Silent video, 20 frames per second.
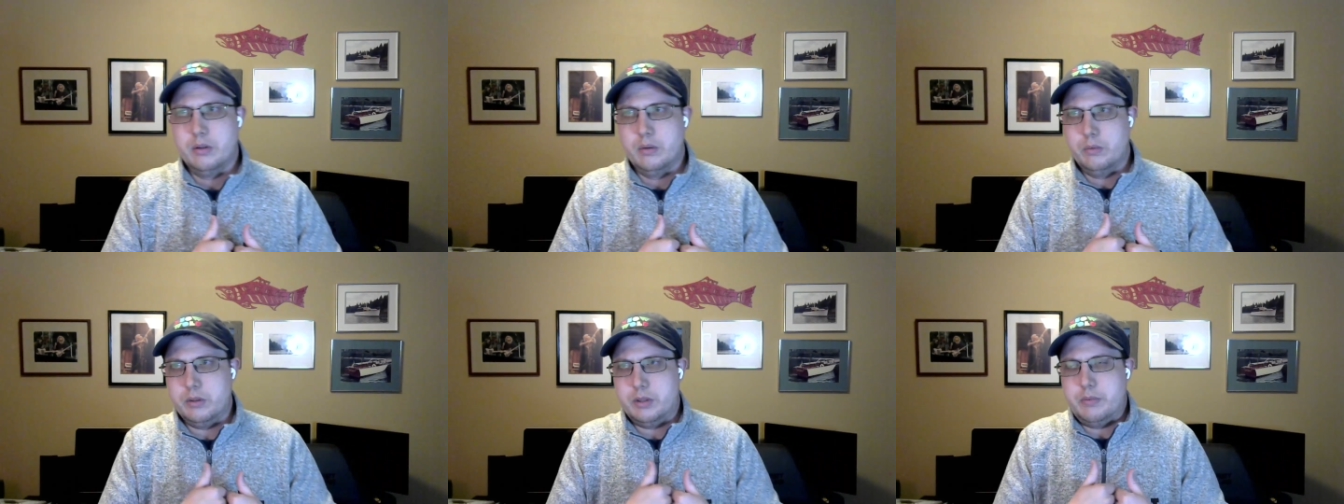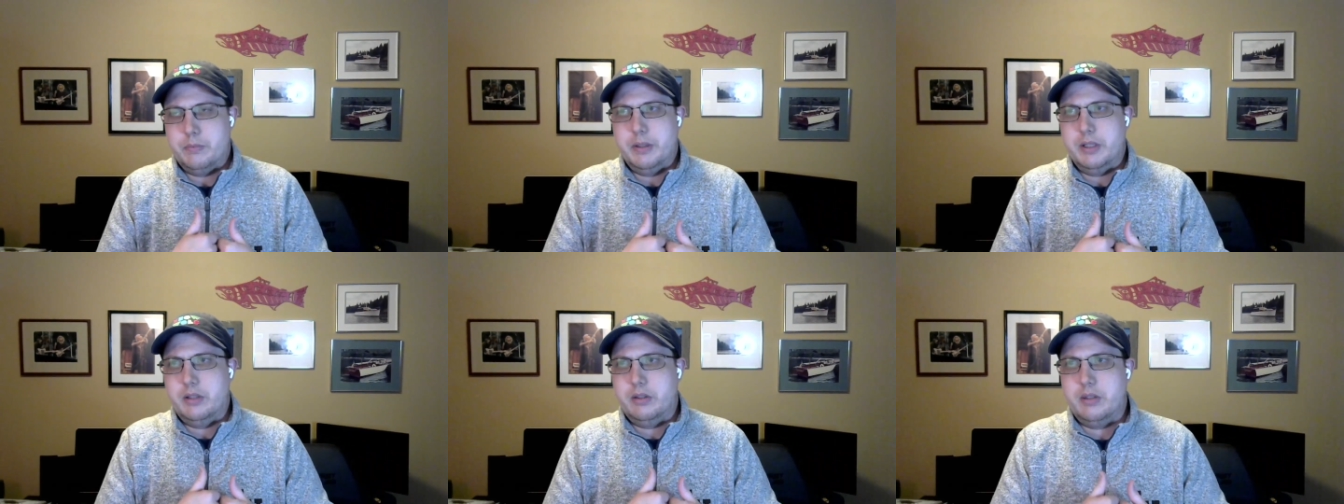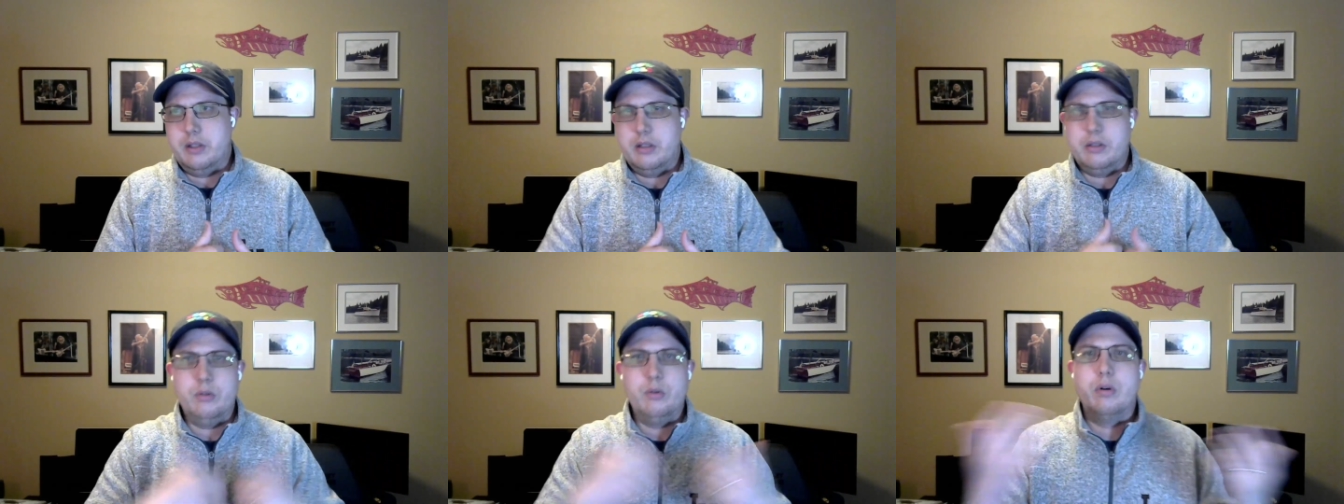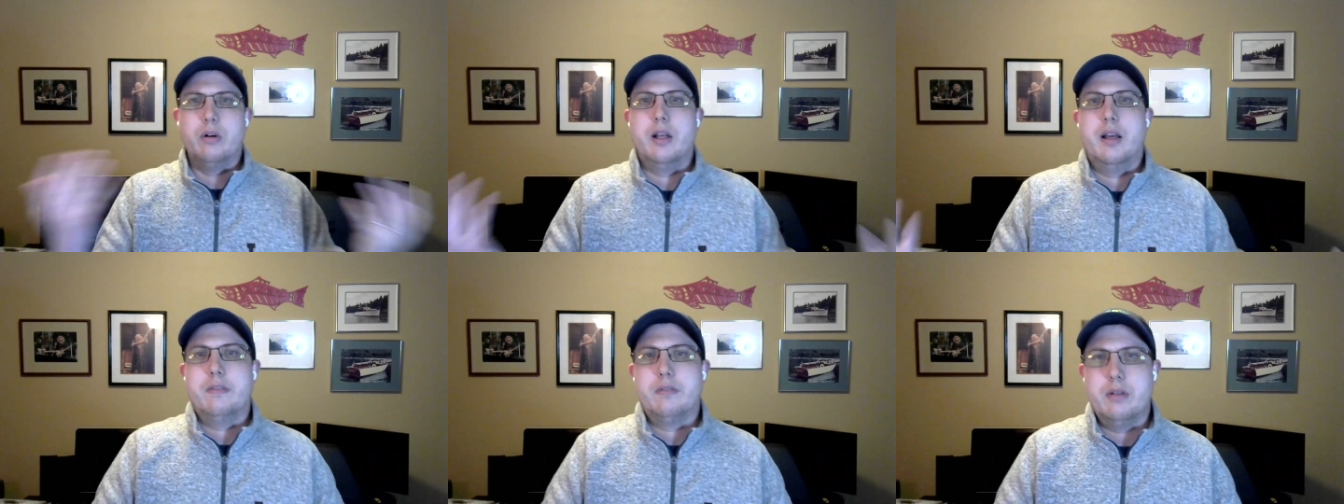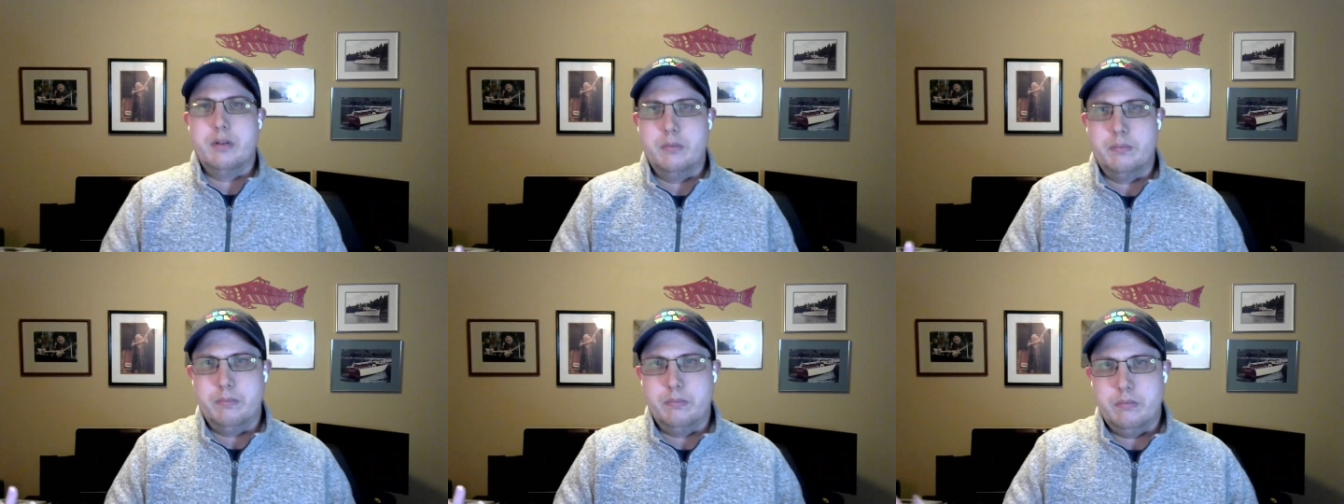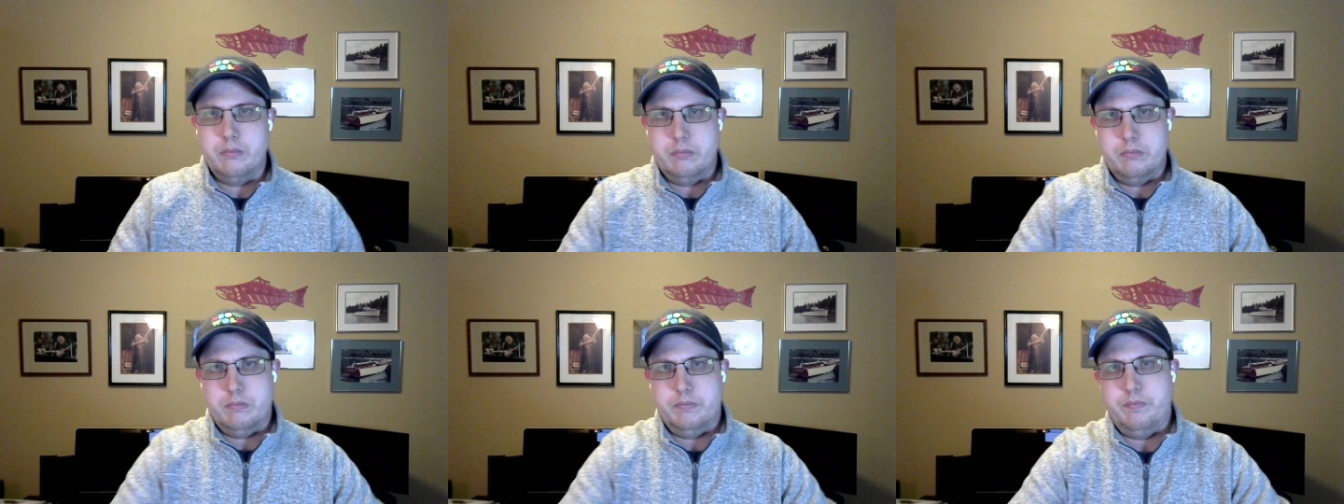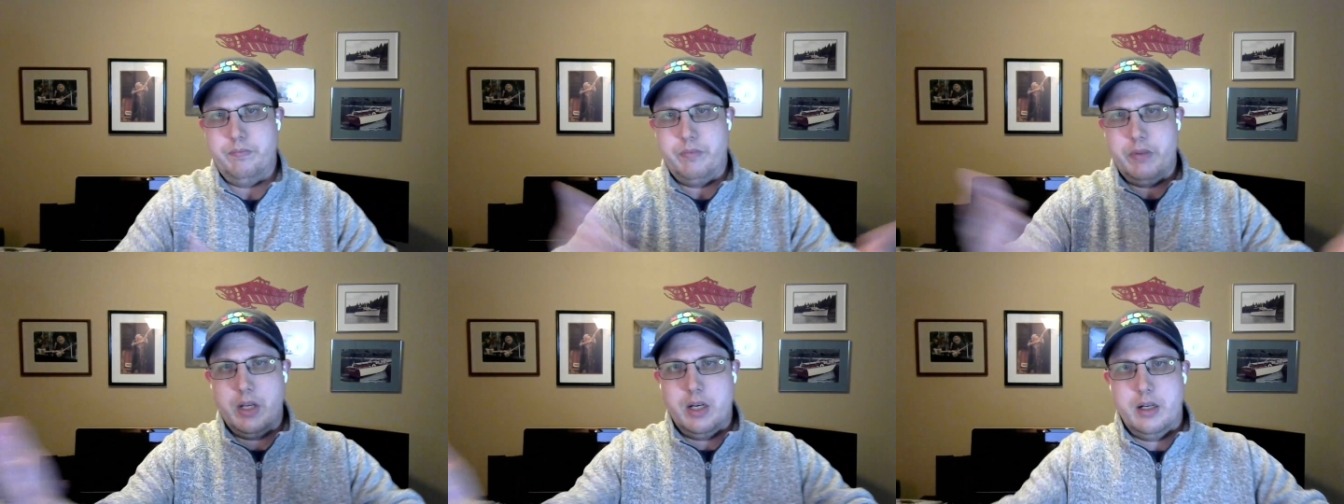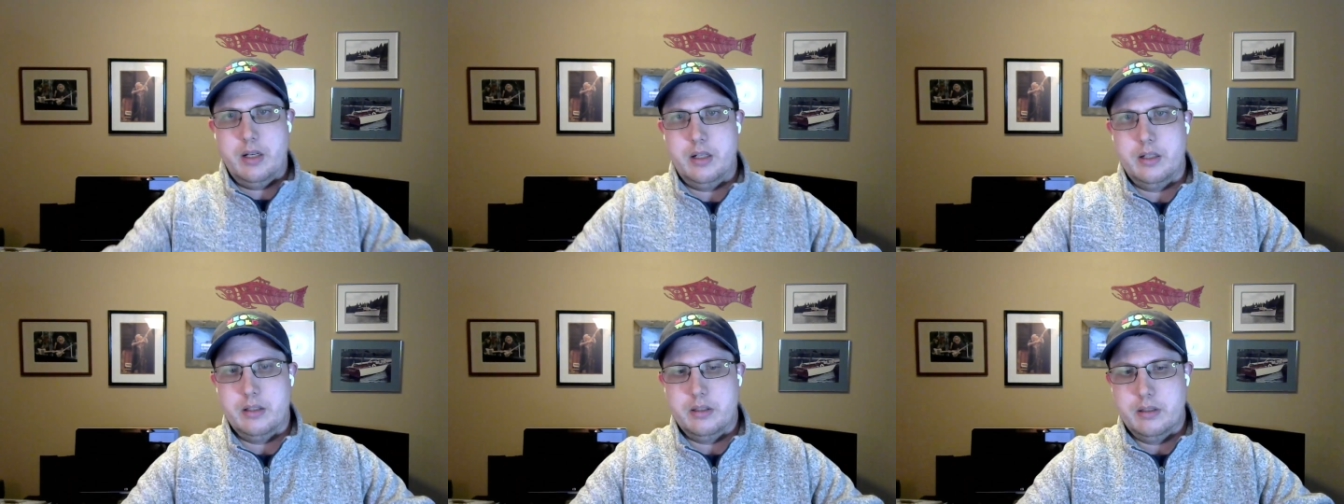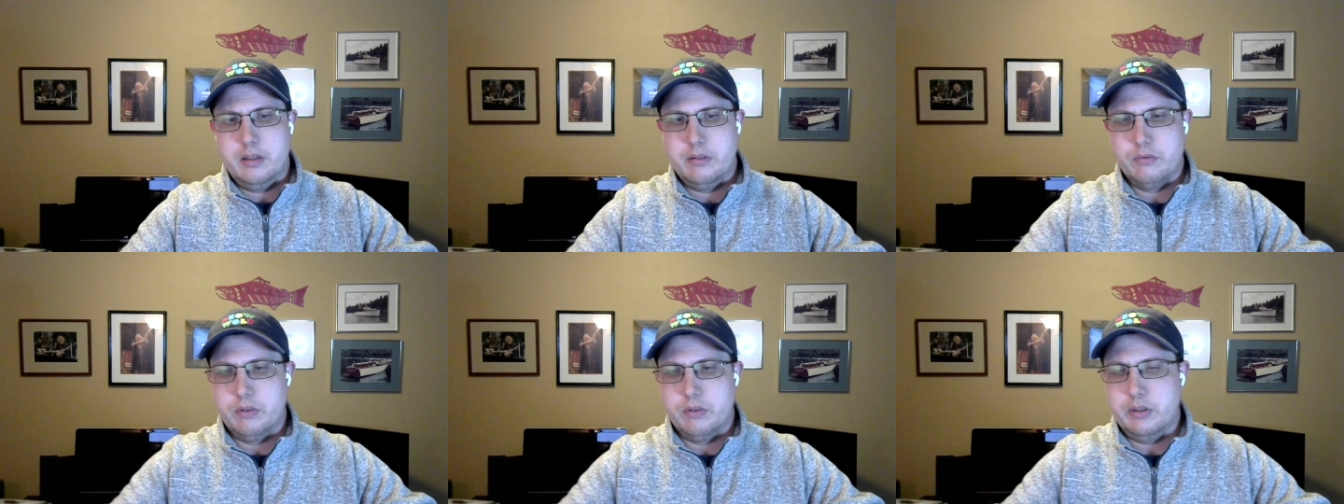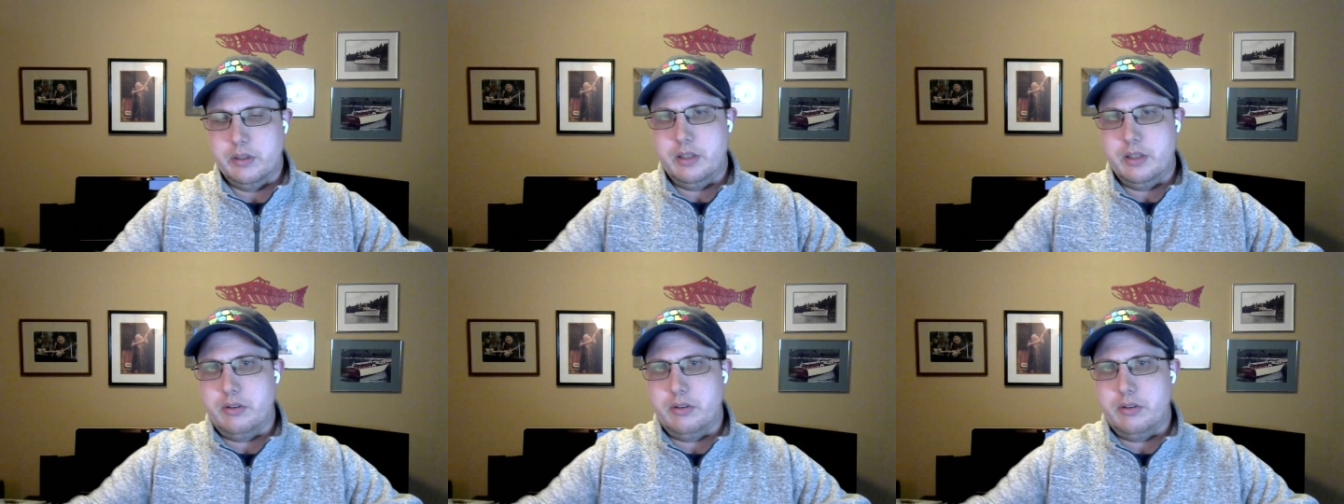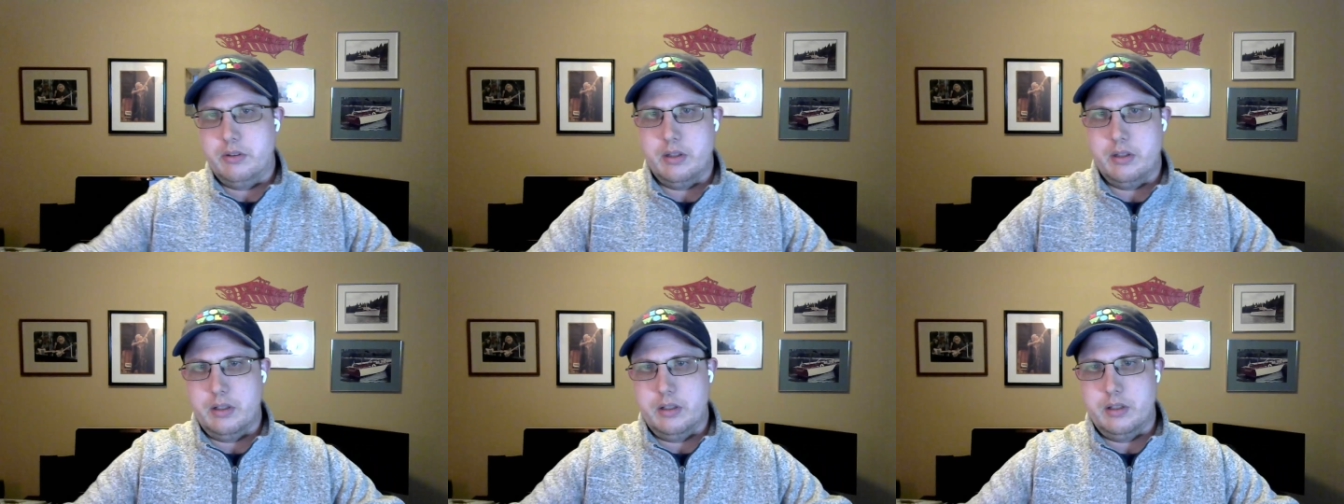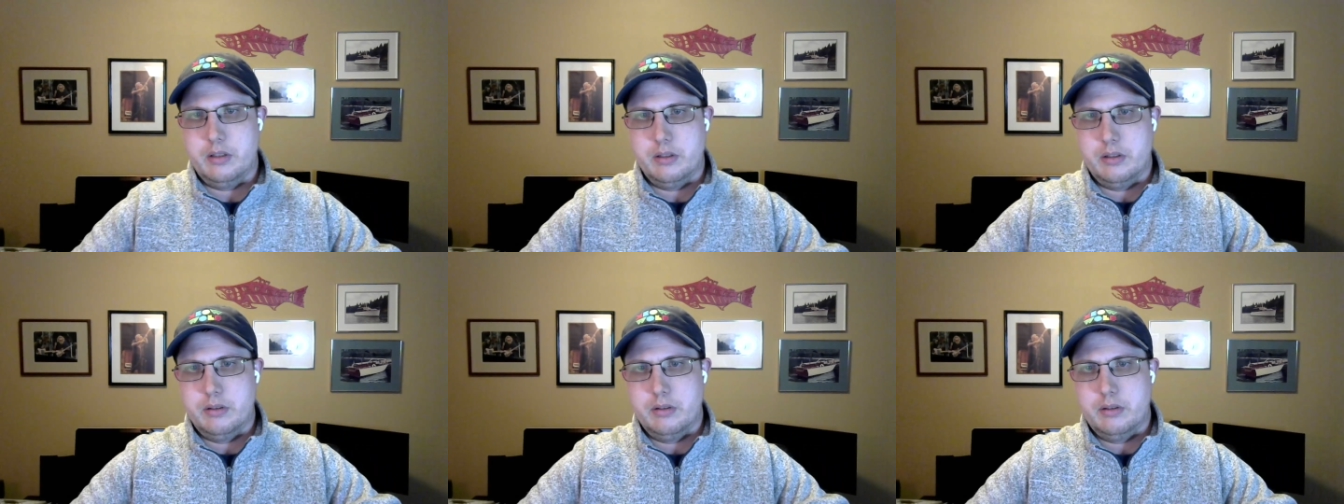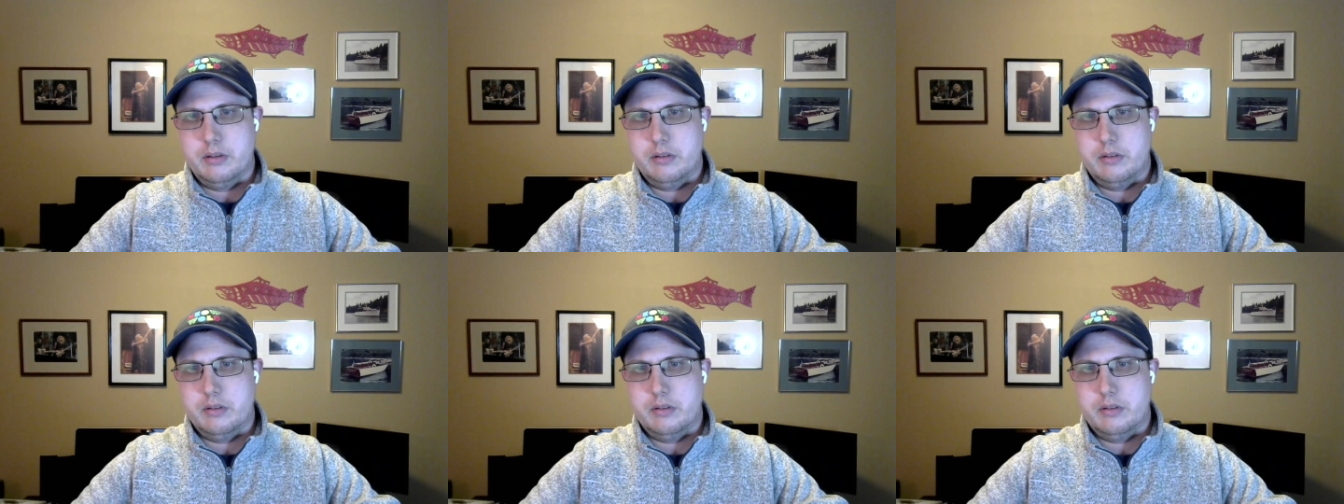which means that you don't have to uh, release the,